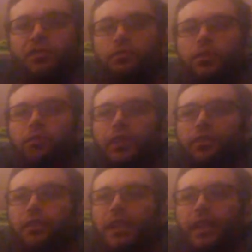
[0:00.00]
do a quick
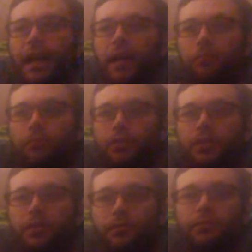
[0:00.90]
recap
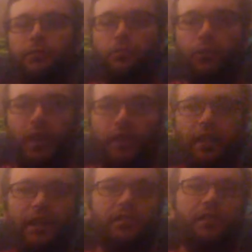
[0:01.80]
of where I
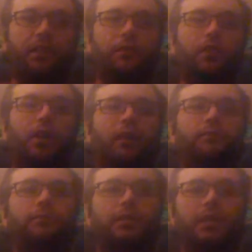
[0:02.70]
last left
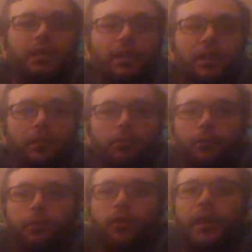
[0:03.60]
off
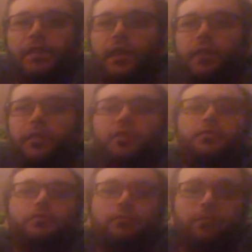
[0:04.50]
before I tell
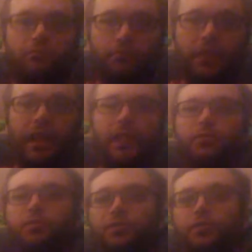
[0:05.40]
you the
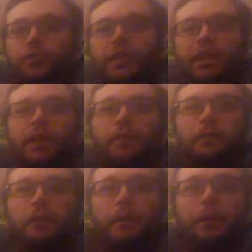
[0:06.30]
actual story again.
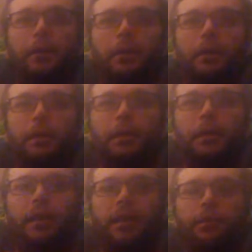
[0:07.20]

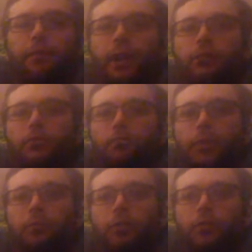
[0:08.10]
If I
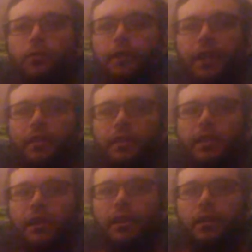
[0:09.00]
remember
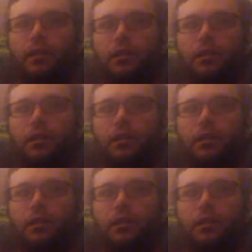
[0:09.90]
correctly,